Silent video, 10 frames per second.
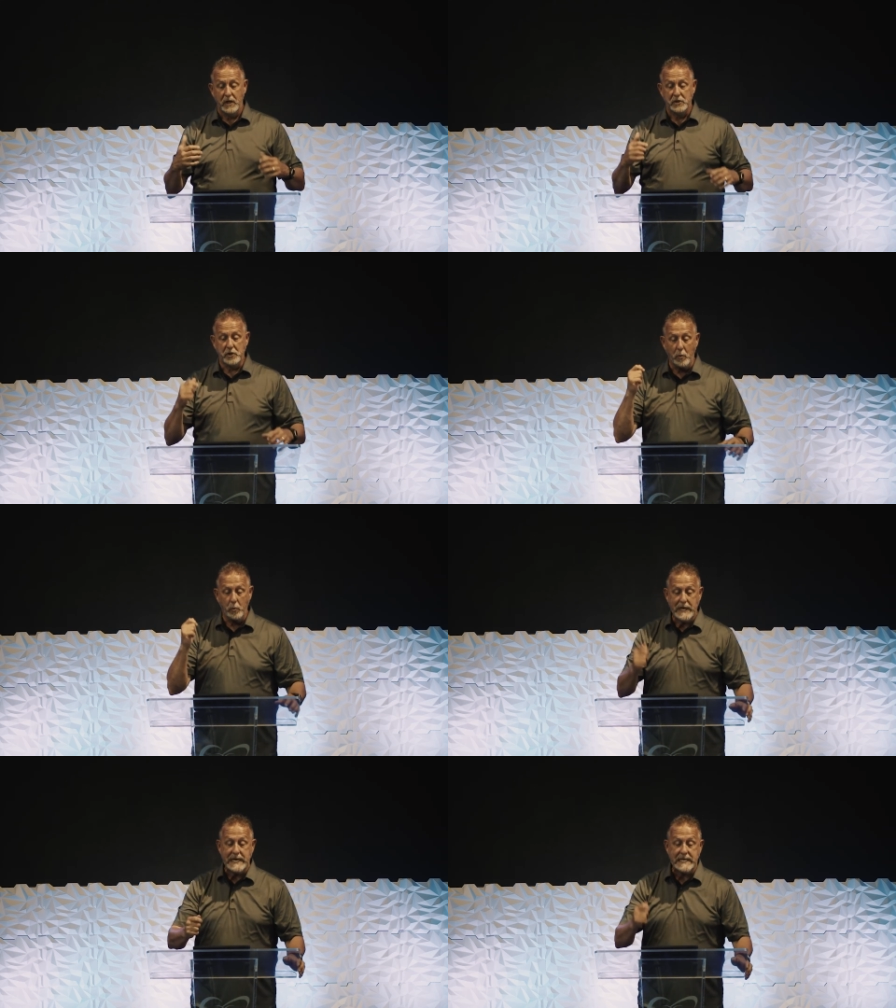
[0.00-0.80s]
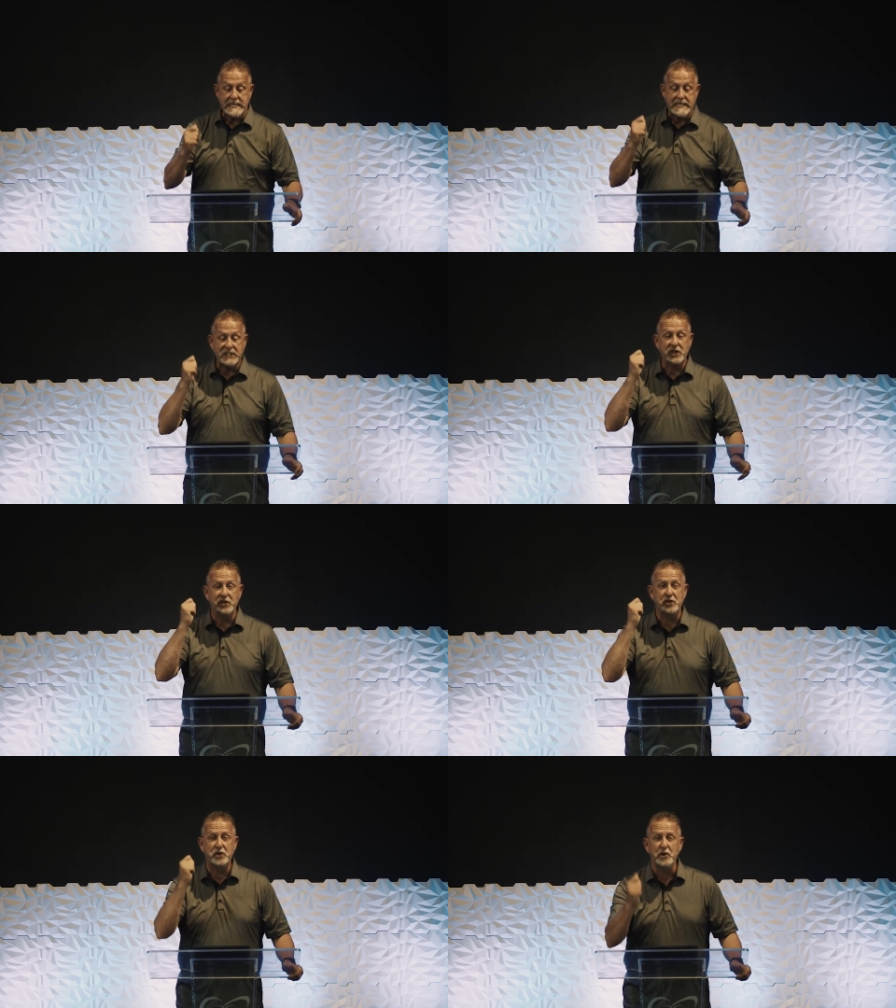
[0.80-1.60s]
so we need to
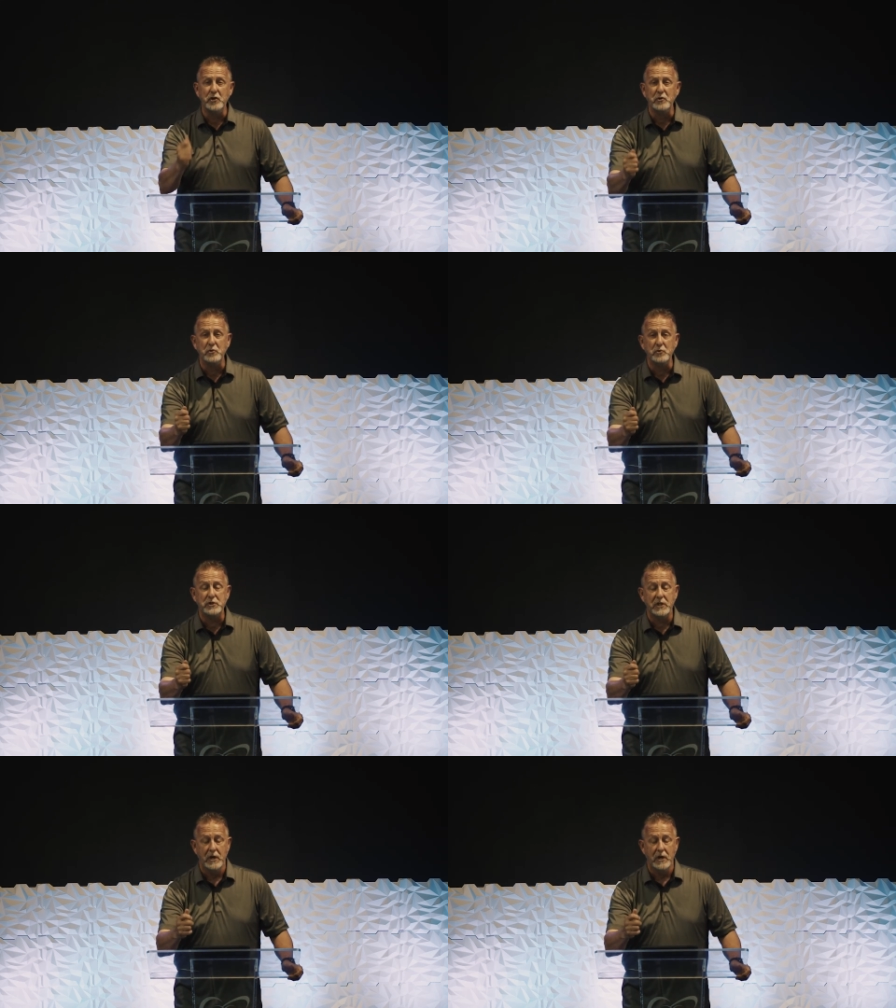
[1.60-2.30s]
choose